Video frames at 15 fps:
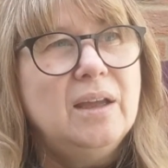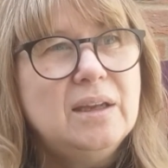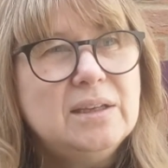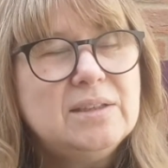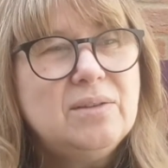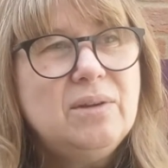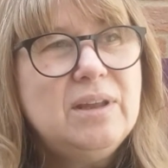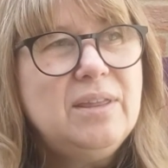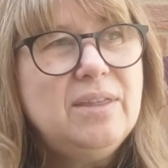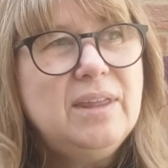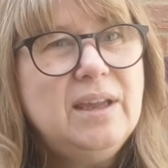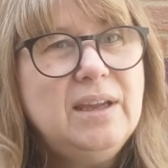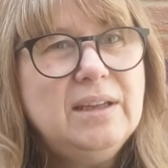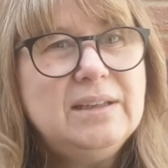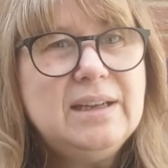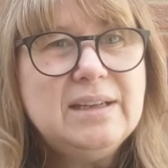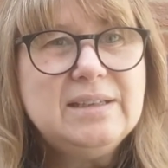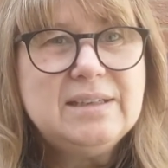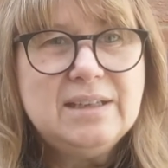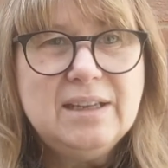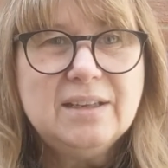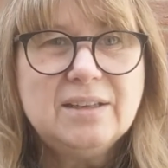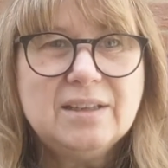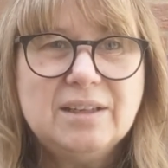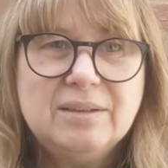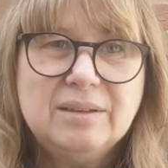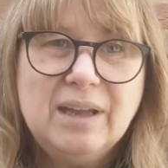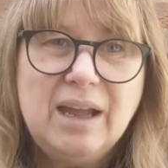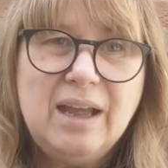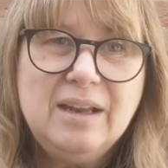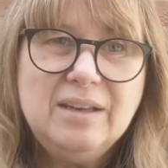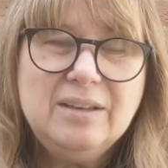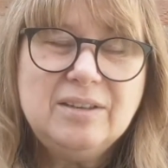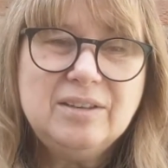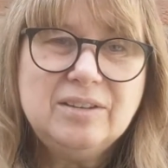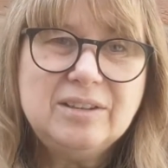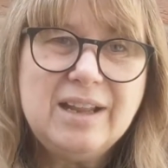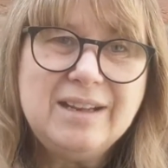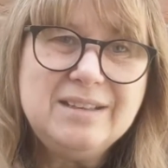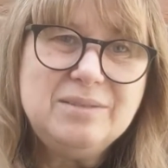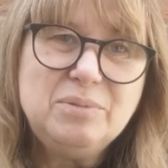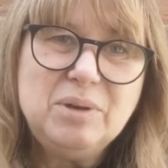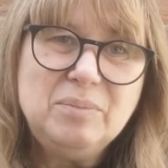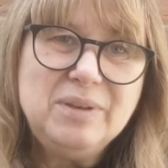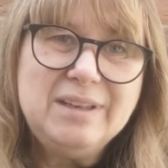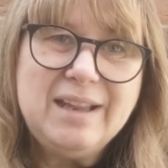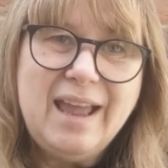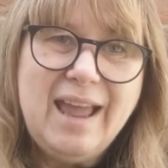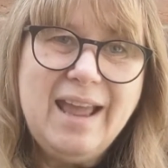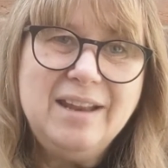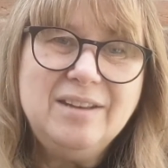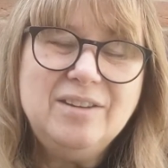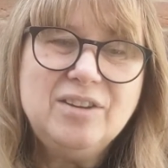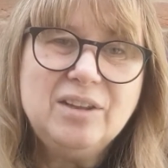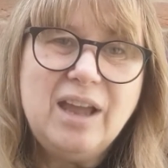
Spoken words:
So I think that's it, and that will be the end.